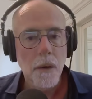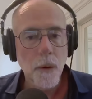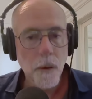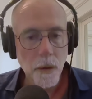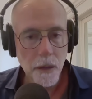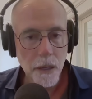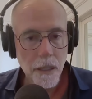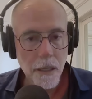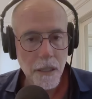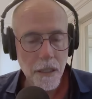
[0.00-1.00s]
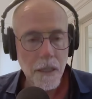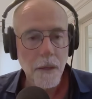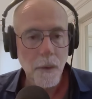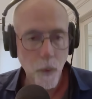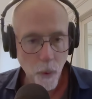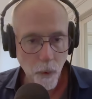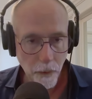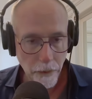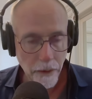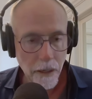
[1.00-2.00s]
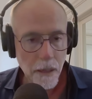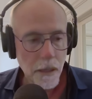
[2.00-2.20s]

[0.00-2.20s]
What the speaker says: or